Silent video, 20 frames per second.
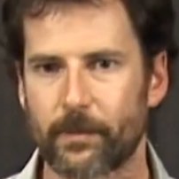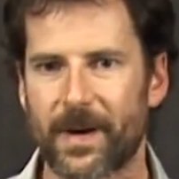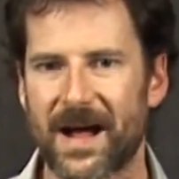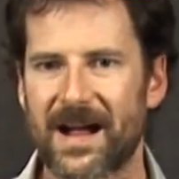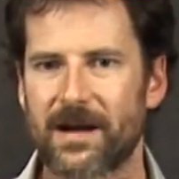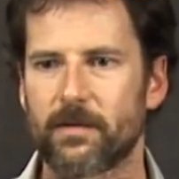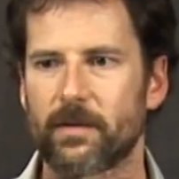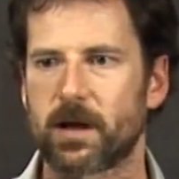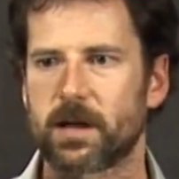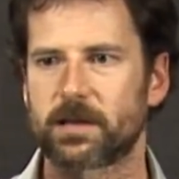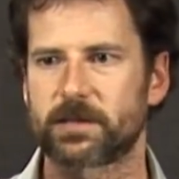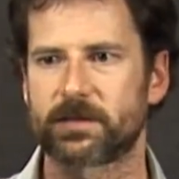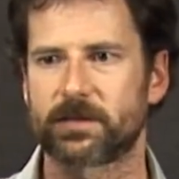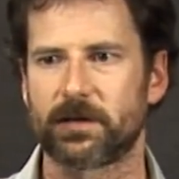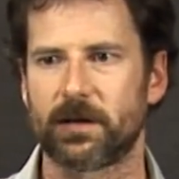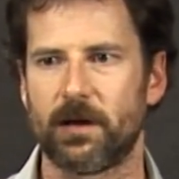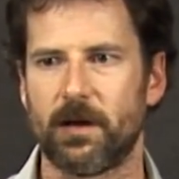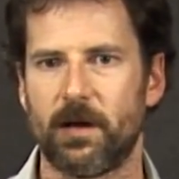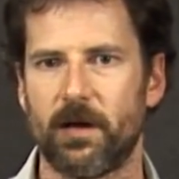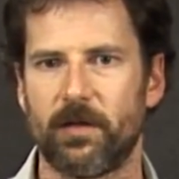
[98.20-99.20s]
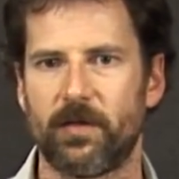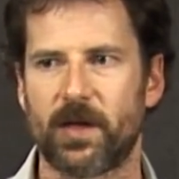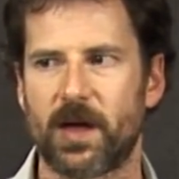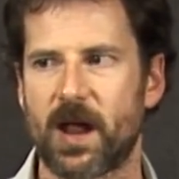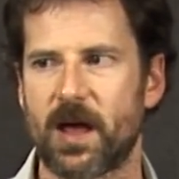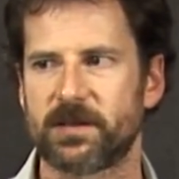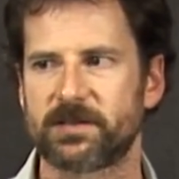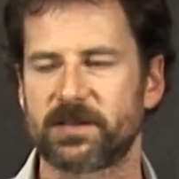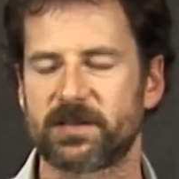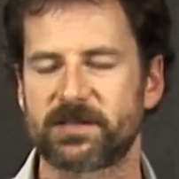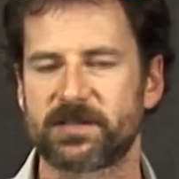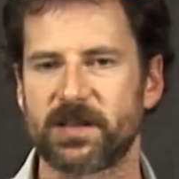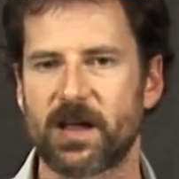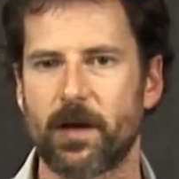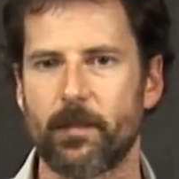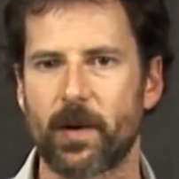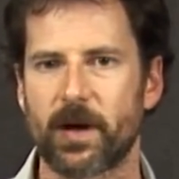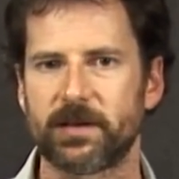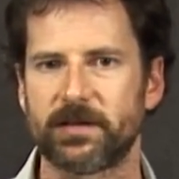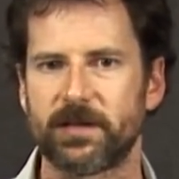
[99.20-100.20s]
Pyrex that has the
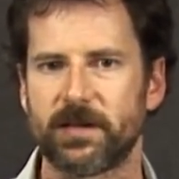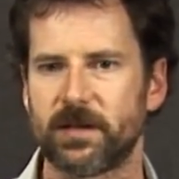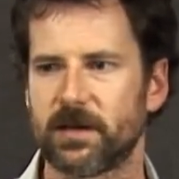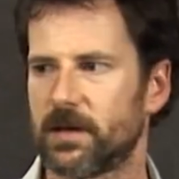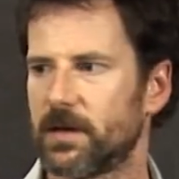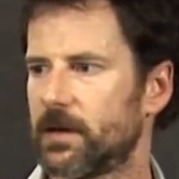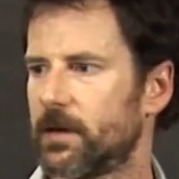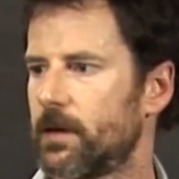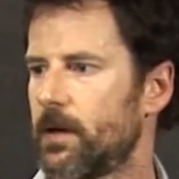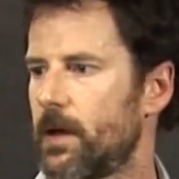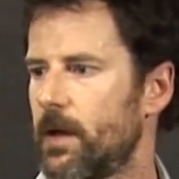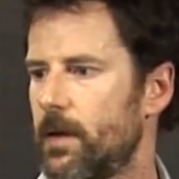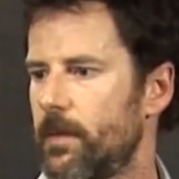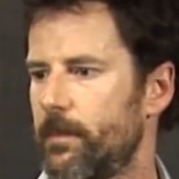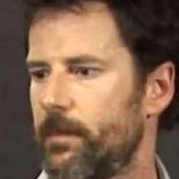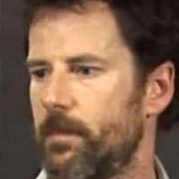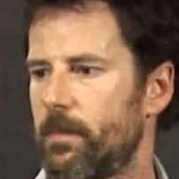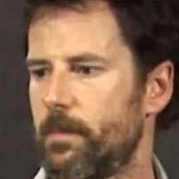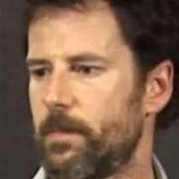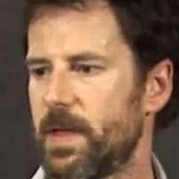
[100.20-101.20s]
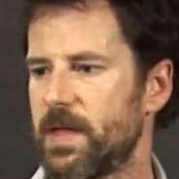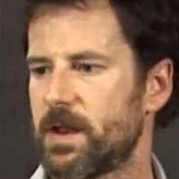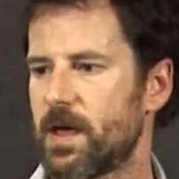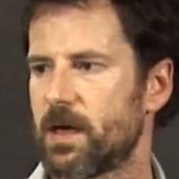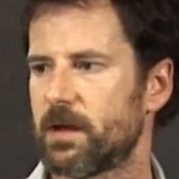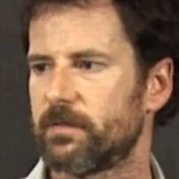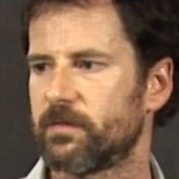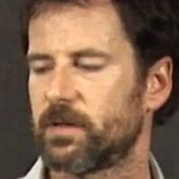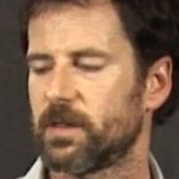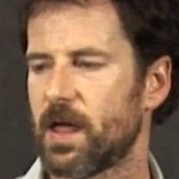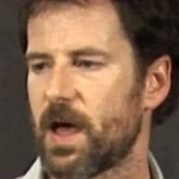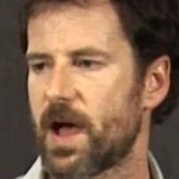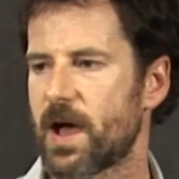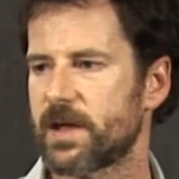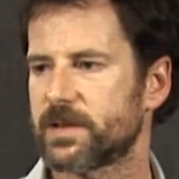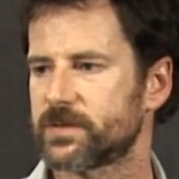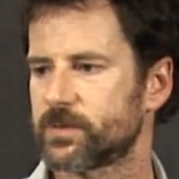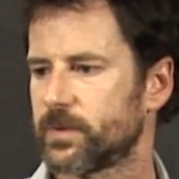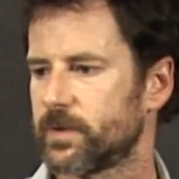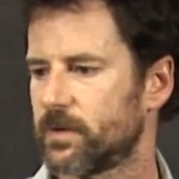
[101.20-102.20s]
same idea made out of
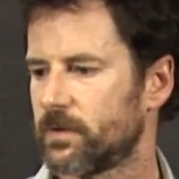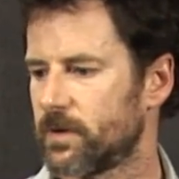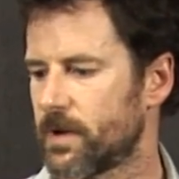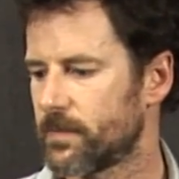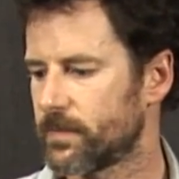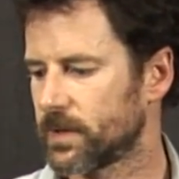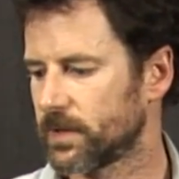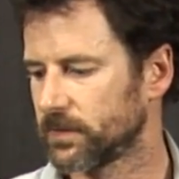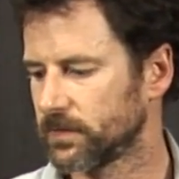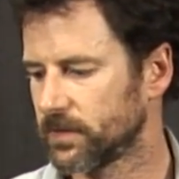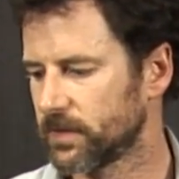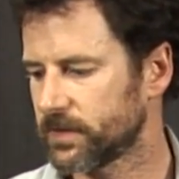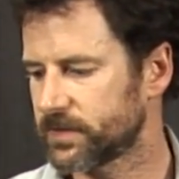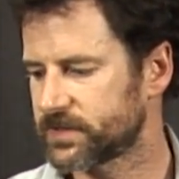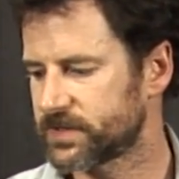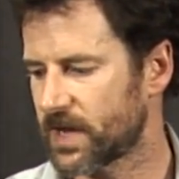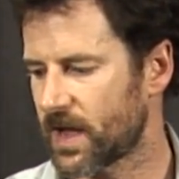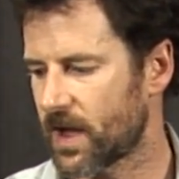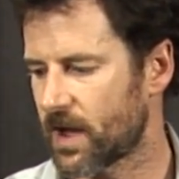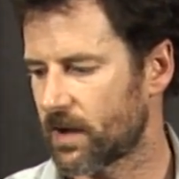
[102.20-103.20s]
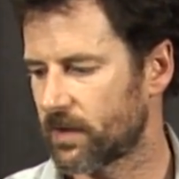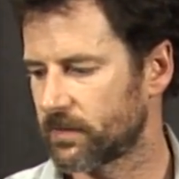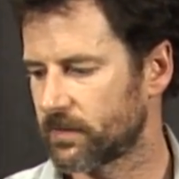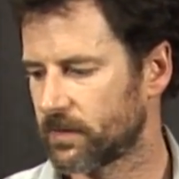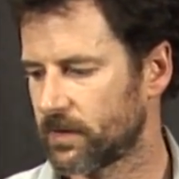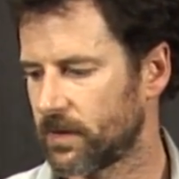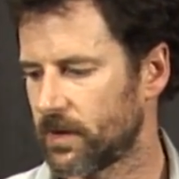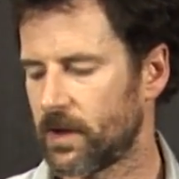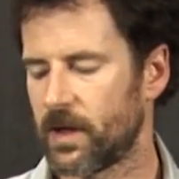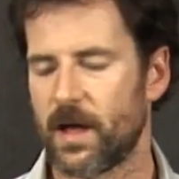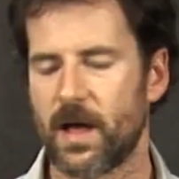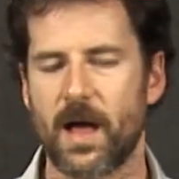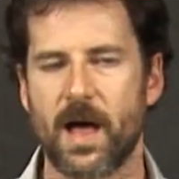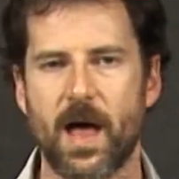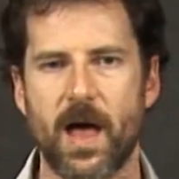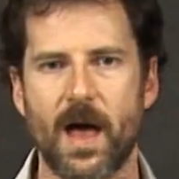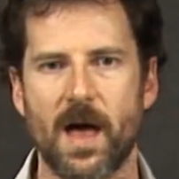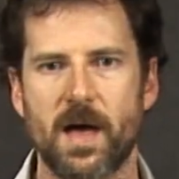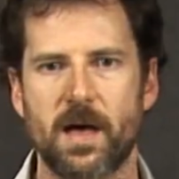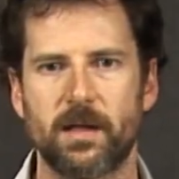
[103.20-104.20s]
glass where you're able to look down
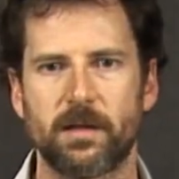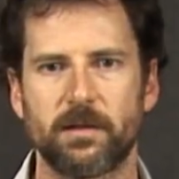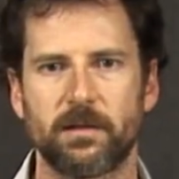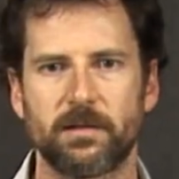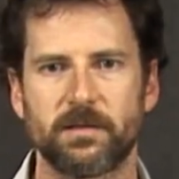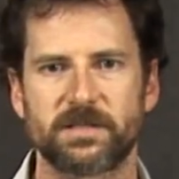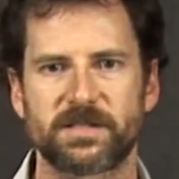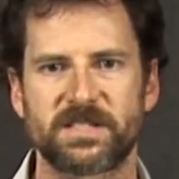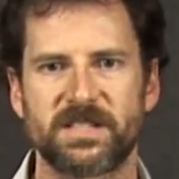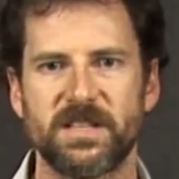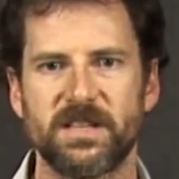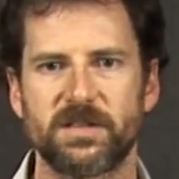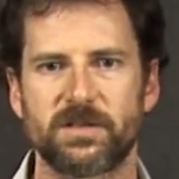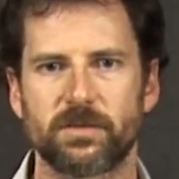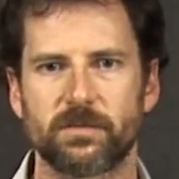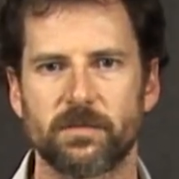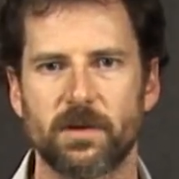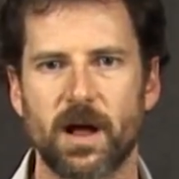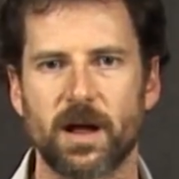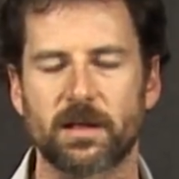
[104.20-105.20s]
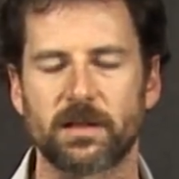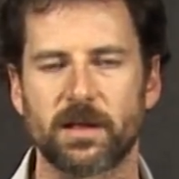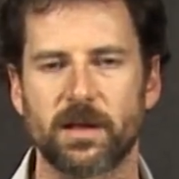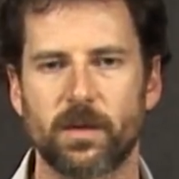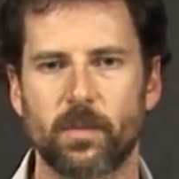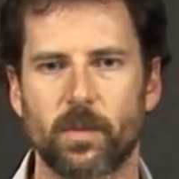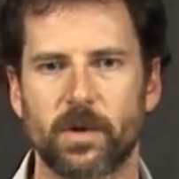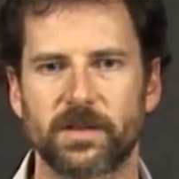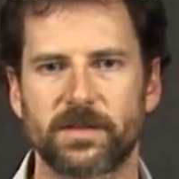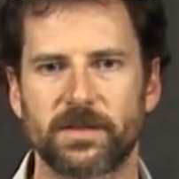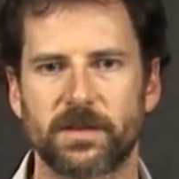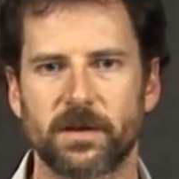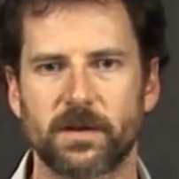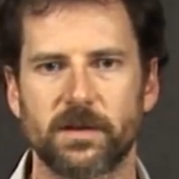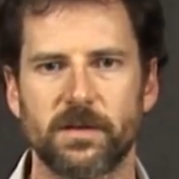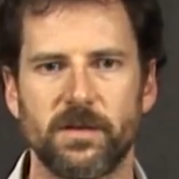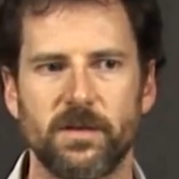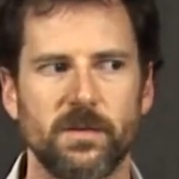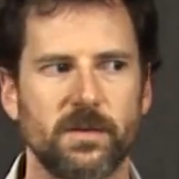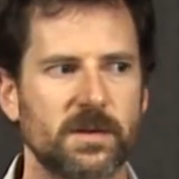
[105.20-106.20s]
and see directly what
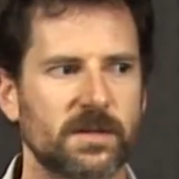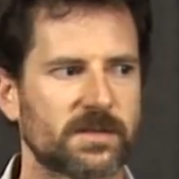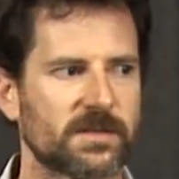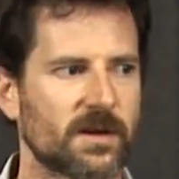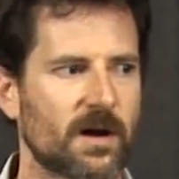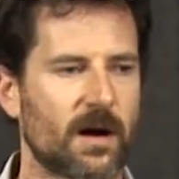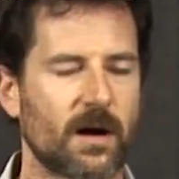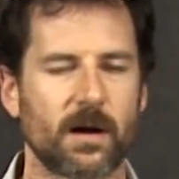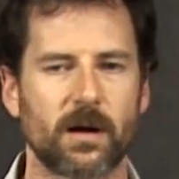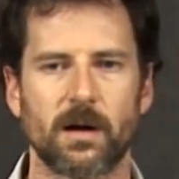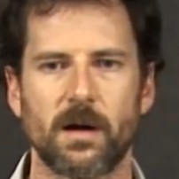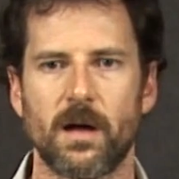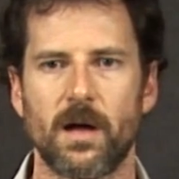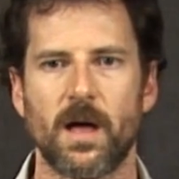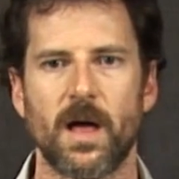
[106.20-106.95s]
the units are.